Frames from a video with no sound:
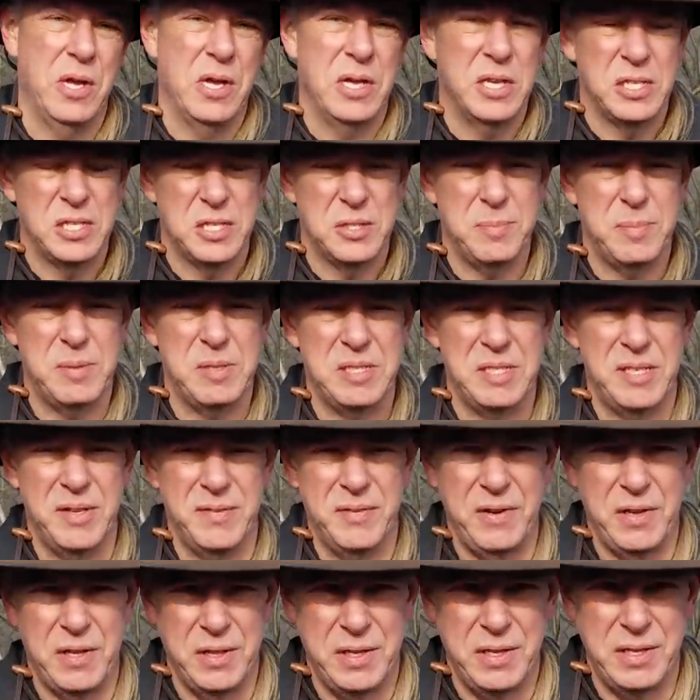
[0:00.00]

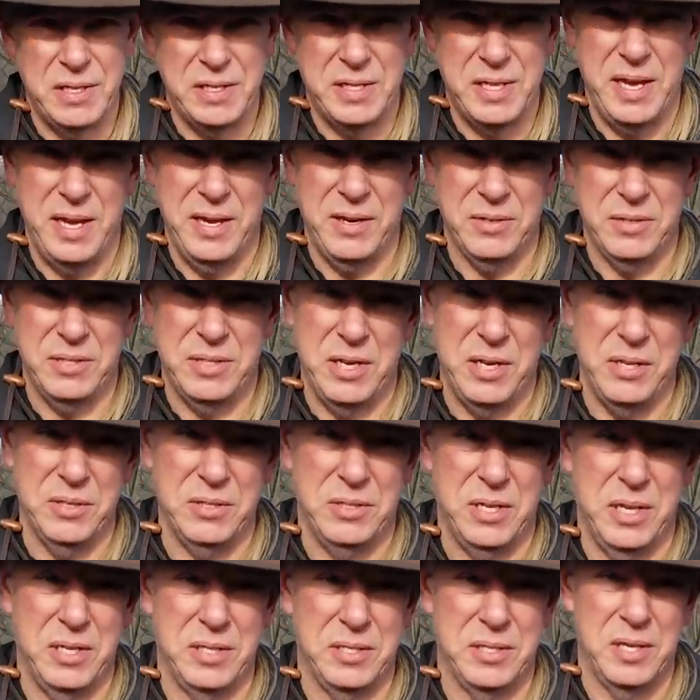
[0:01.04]
Specifically, the tale
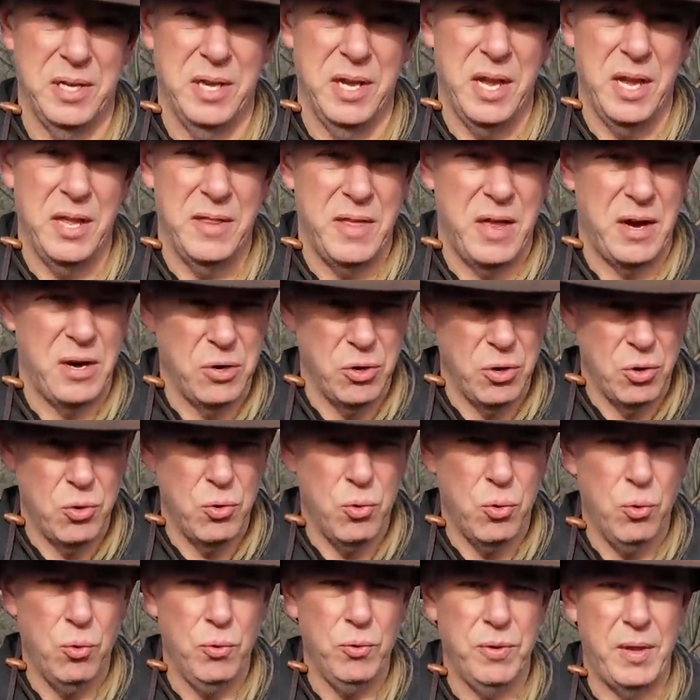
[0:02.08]
tells us that on
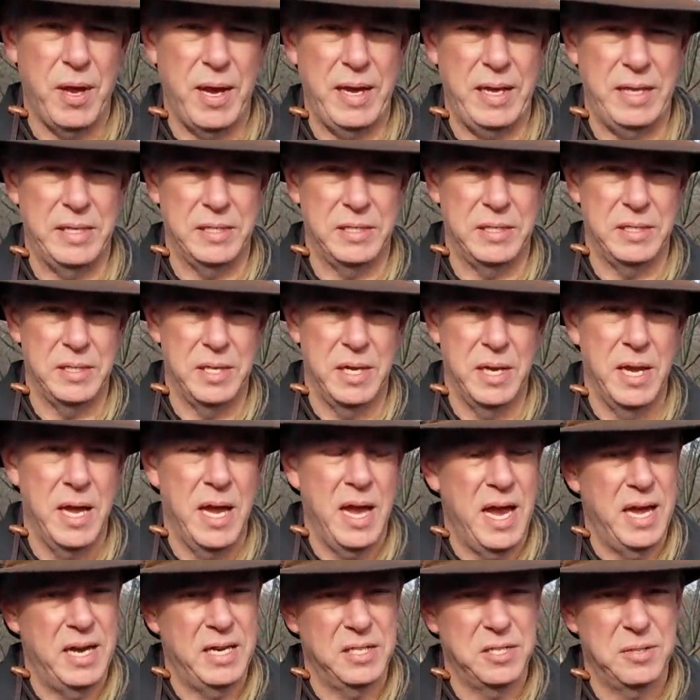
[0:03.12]
cool nights,
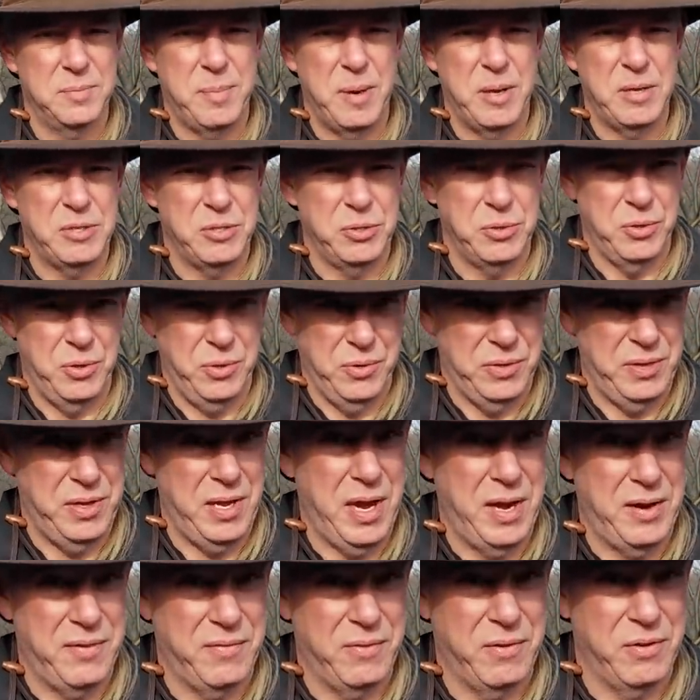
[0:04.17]
and especially on the
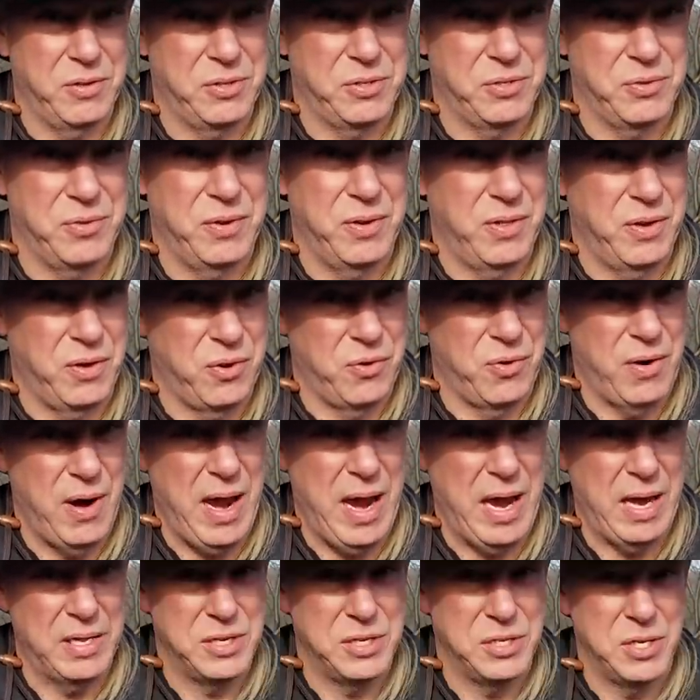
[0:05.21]
anniversary of the
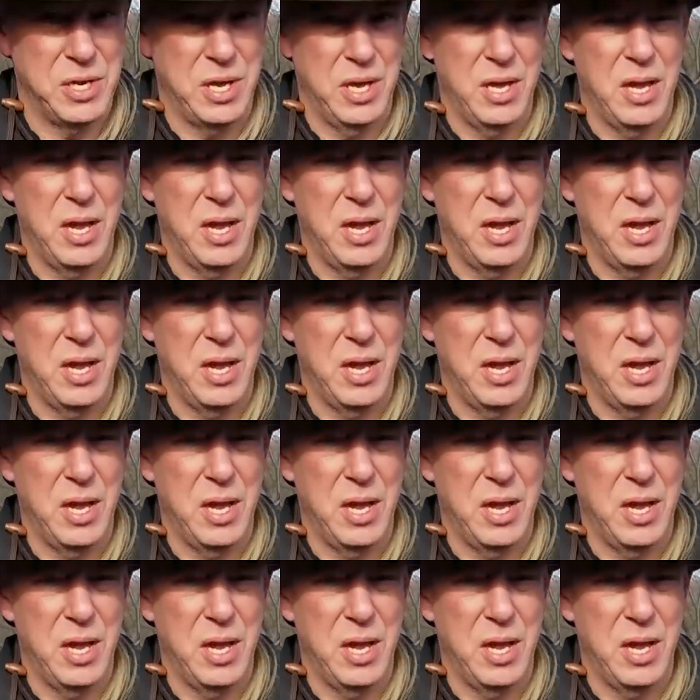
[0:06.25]
crash,